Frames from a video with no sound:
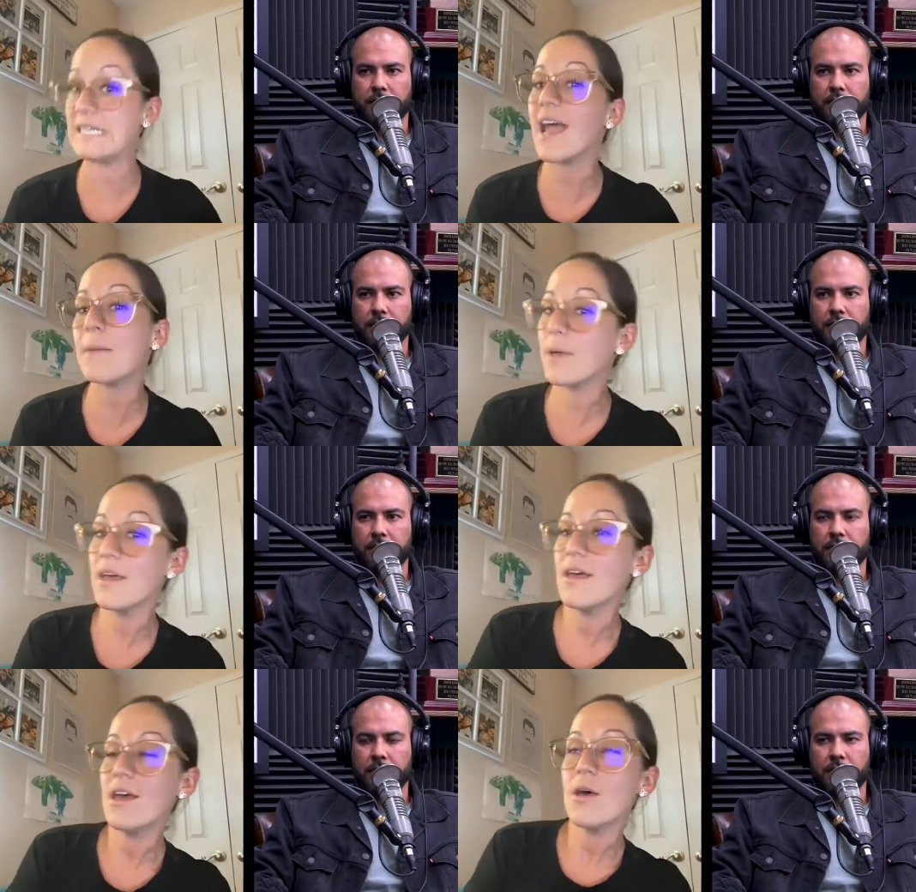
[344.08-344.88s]
Speaker 1: type
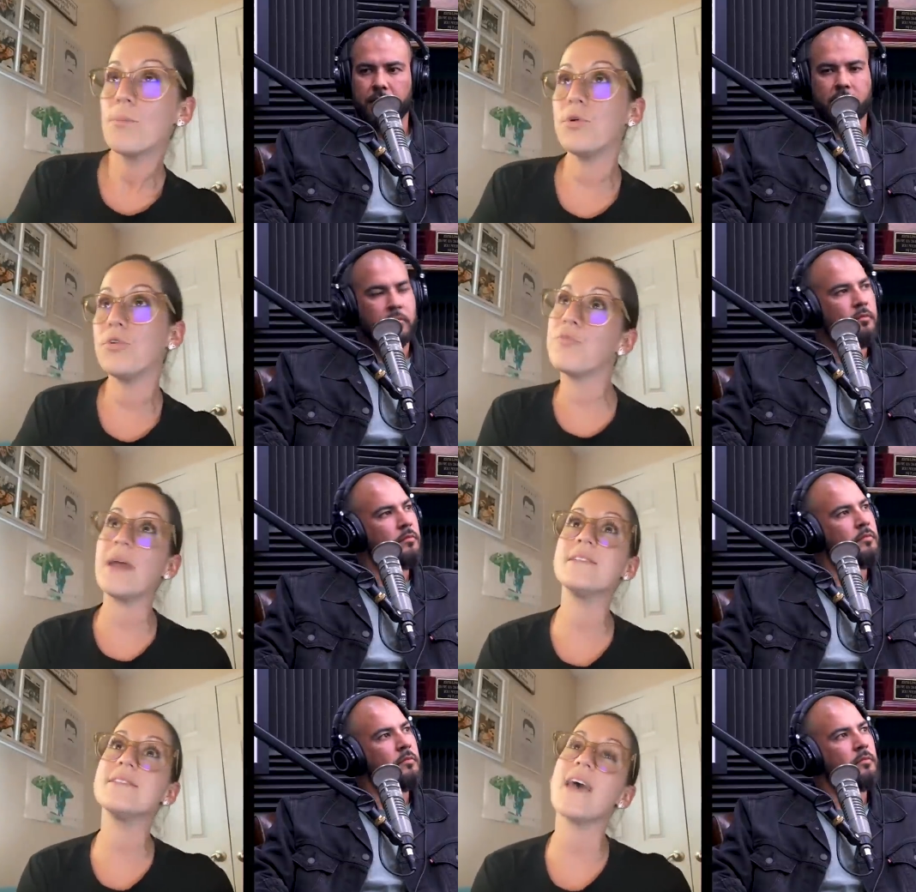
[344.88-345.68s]

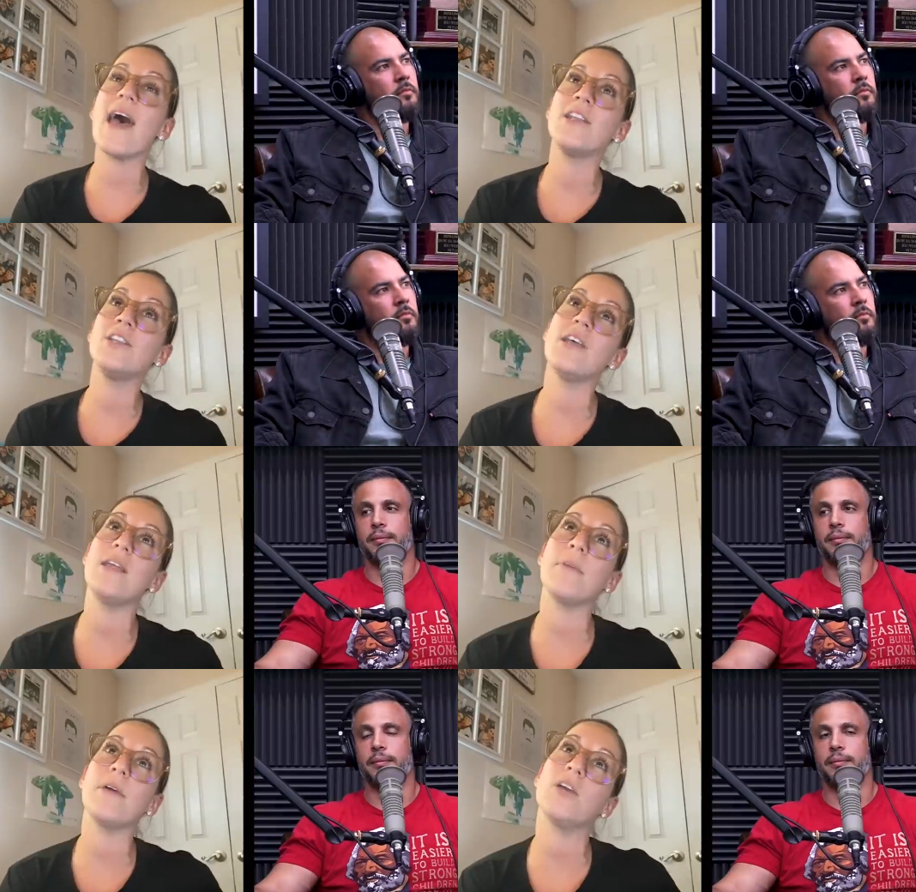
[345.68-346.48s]
movement and
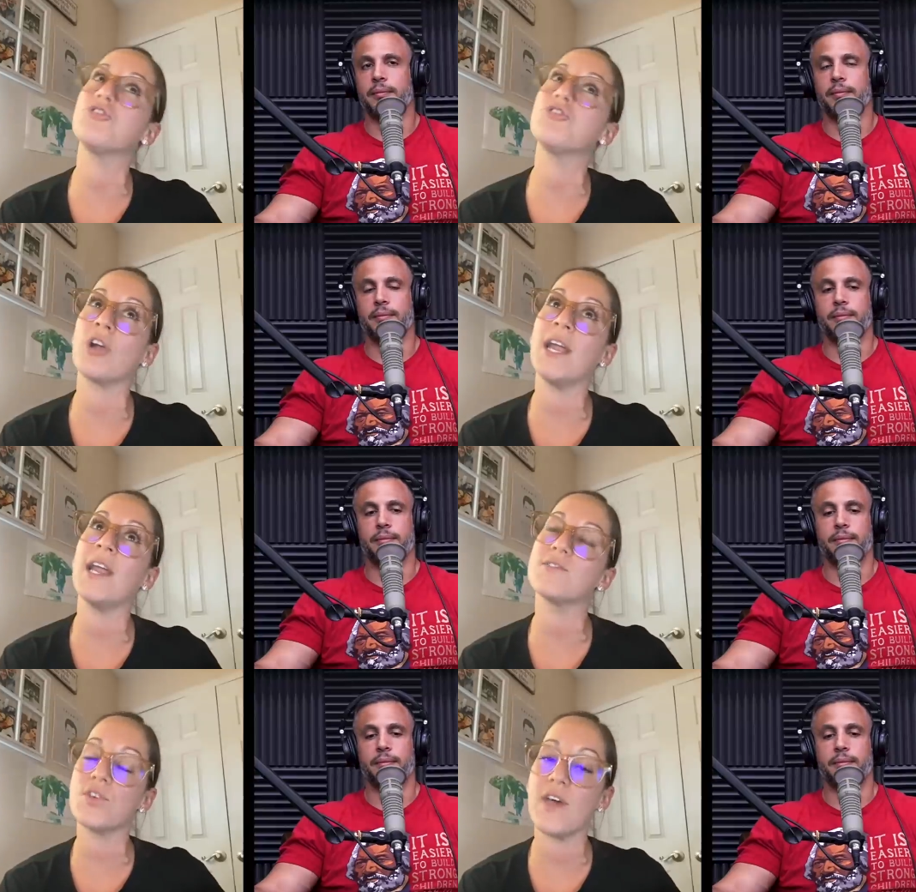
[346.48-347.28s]
in my
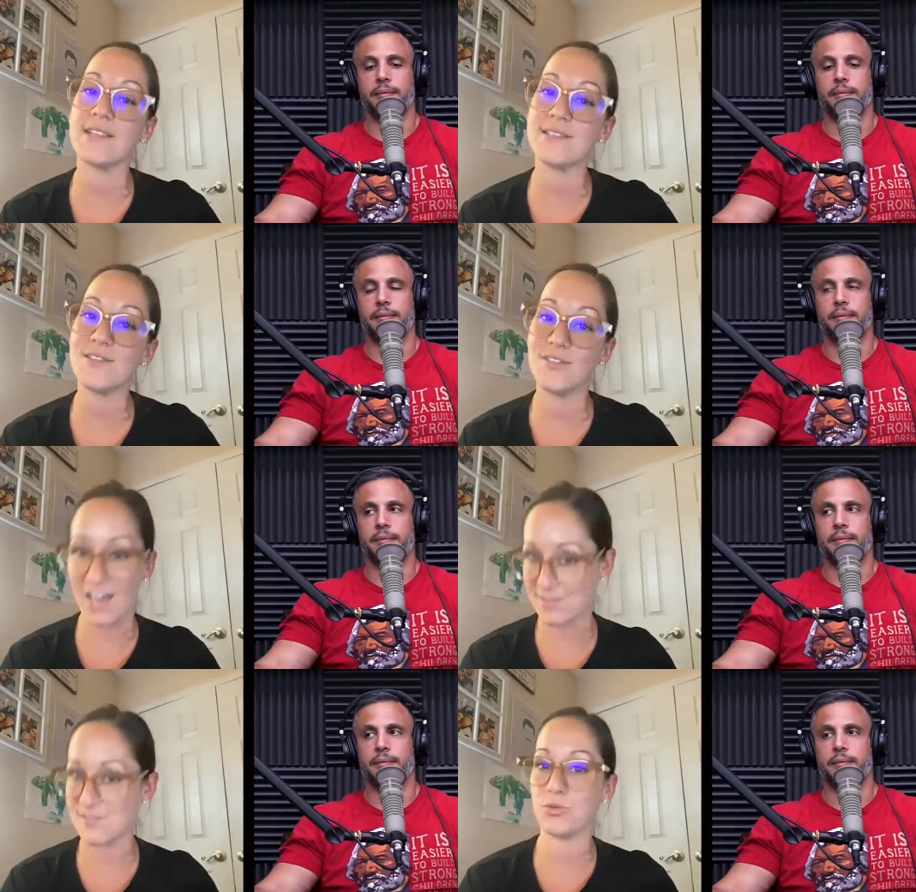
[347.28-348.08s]
training. So that's
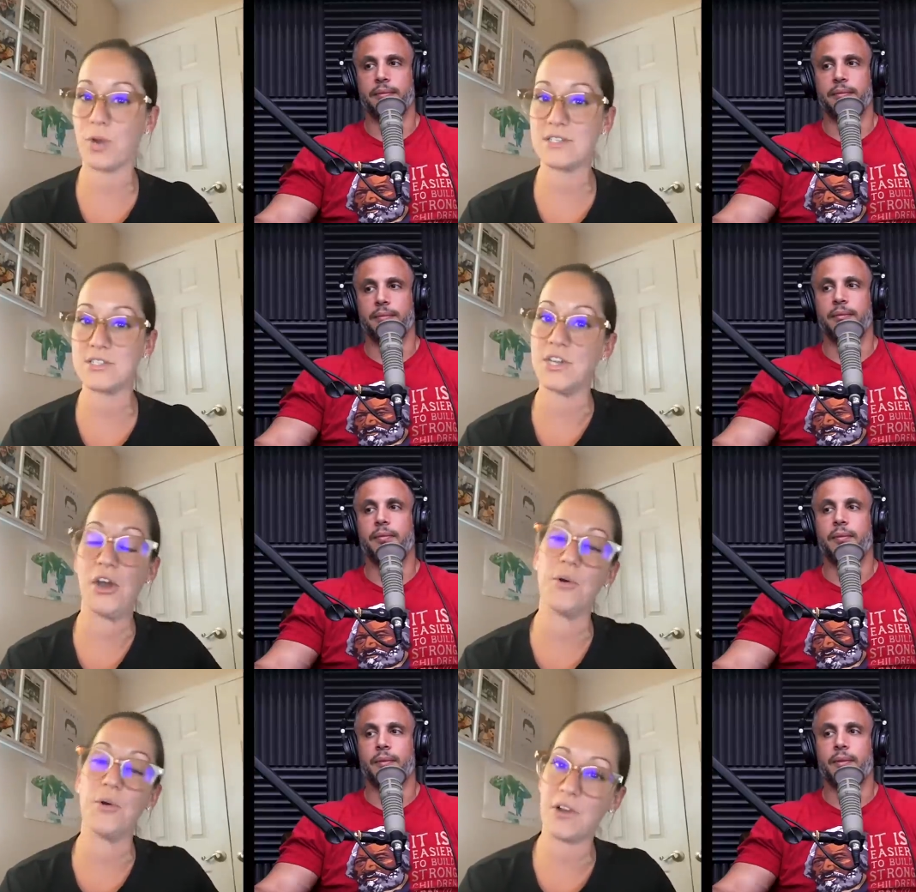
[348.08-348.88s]
great to
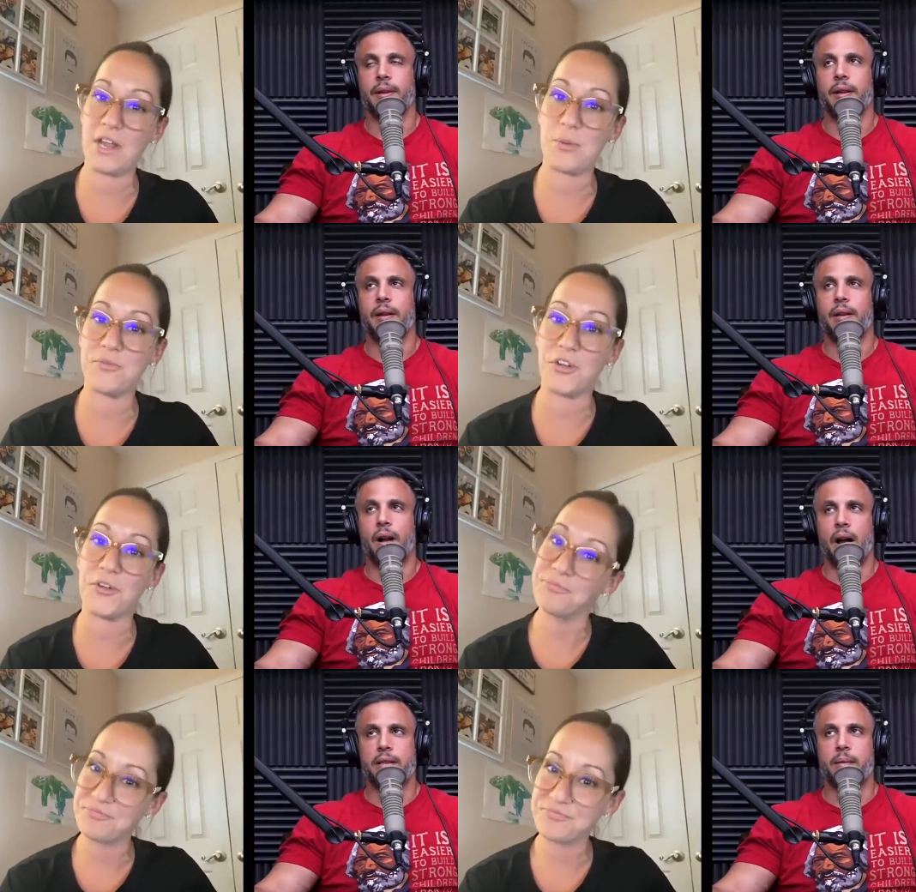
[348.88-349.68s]
know and very
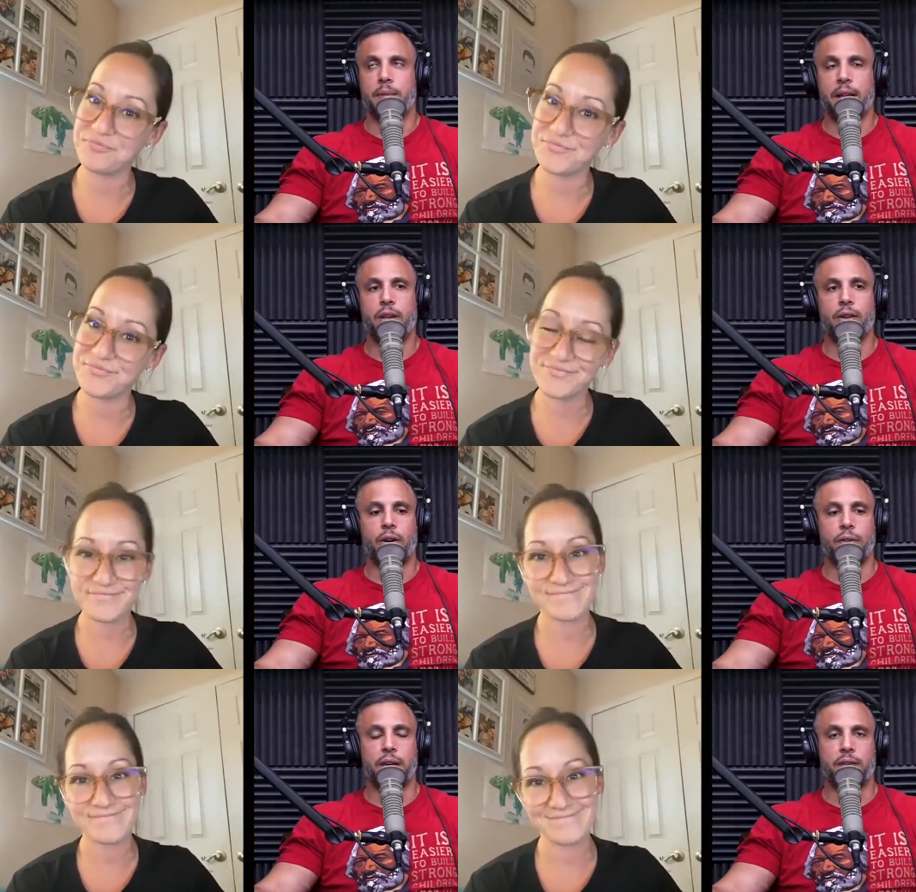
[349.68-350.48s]
helpful.
Speaker 2: Awesome. Thank you,
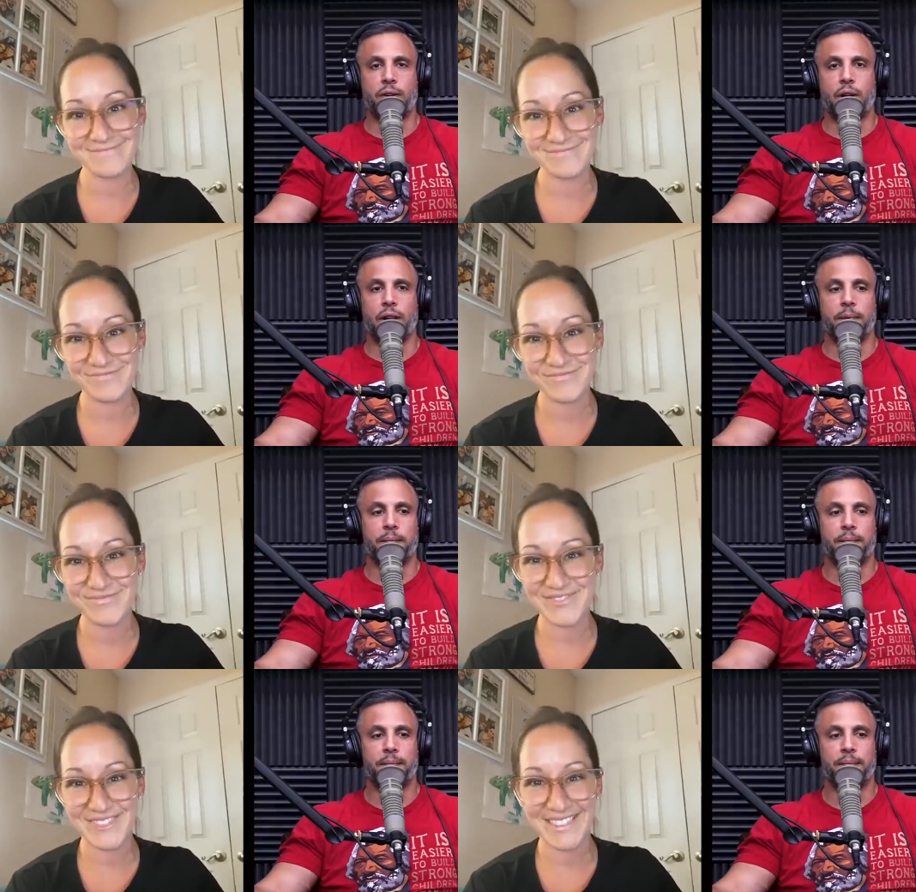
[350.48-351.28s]
Nicole. Thanks for calling.
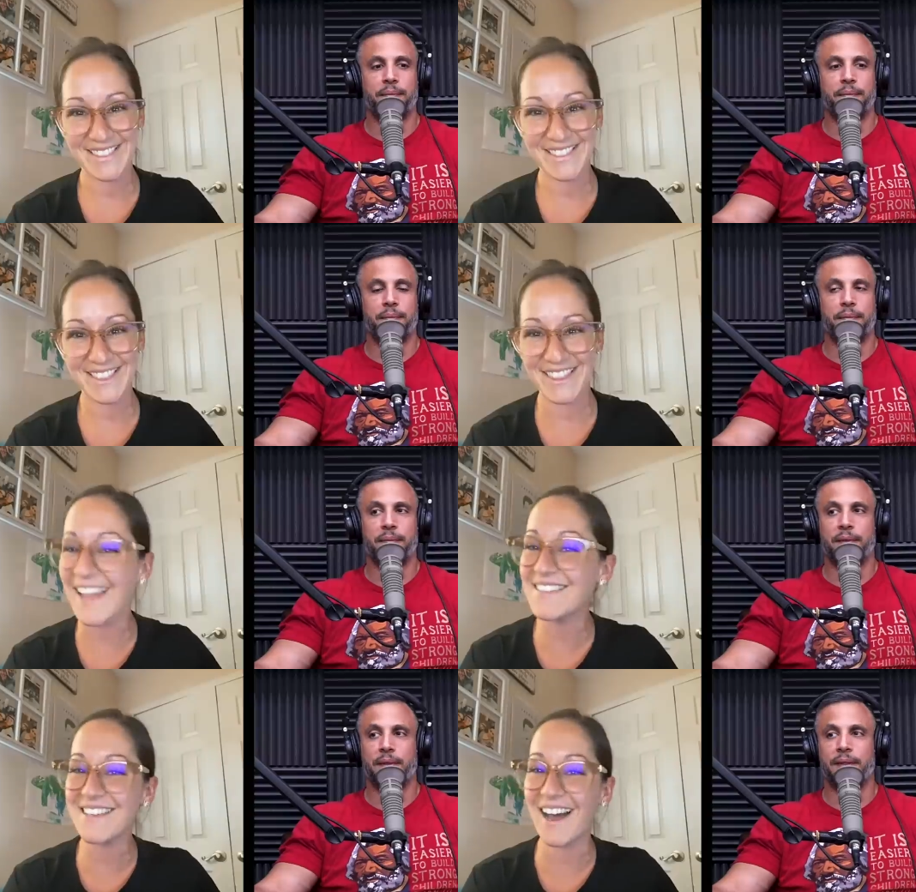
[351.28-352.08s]

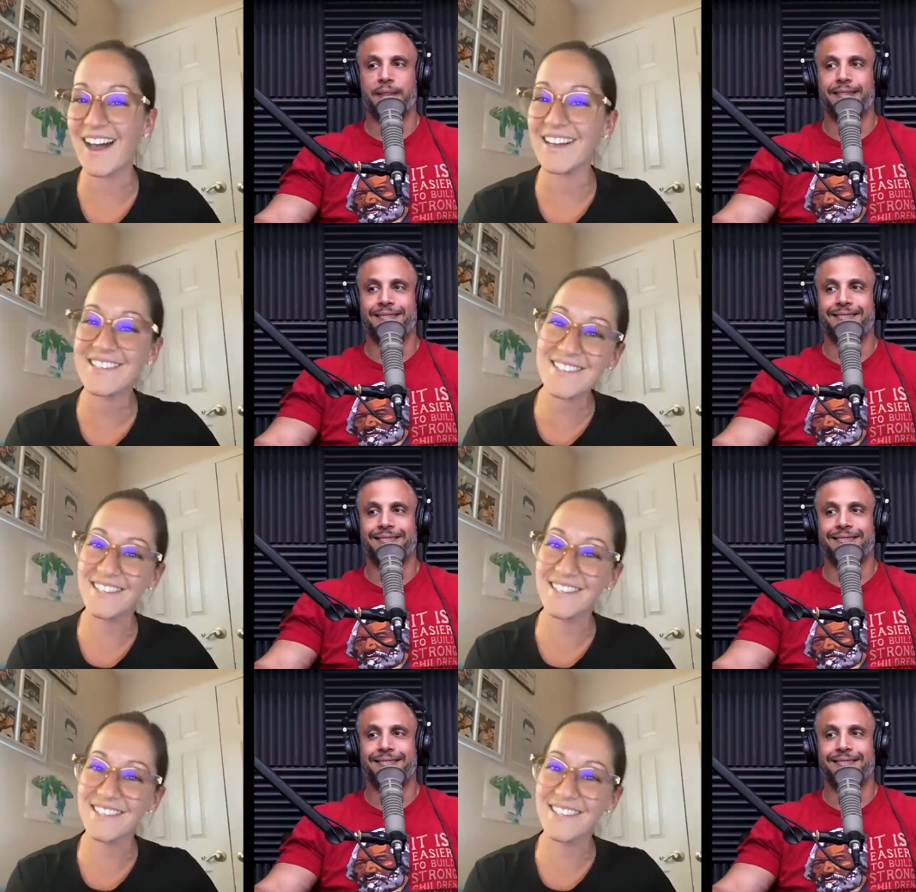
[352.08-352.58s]
Speaker 1: Thanks, guys.